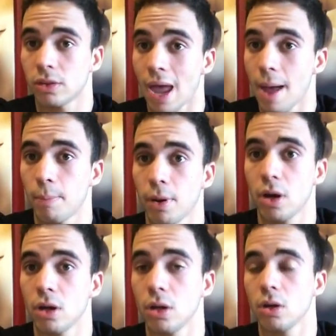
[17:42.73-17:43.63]

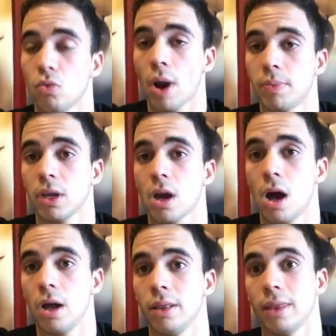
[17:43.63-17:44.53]
Tampa
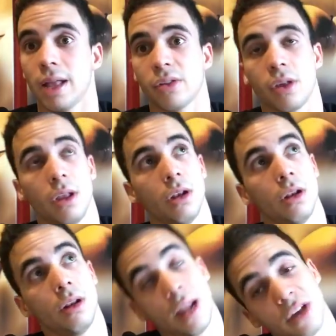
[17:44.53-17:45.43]
Repticon that's in
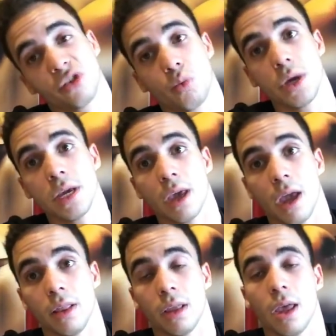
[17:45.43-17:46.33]
next
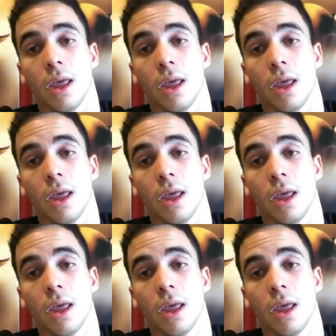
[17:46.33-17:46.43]
weekend,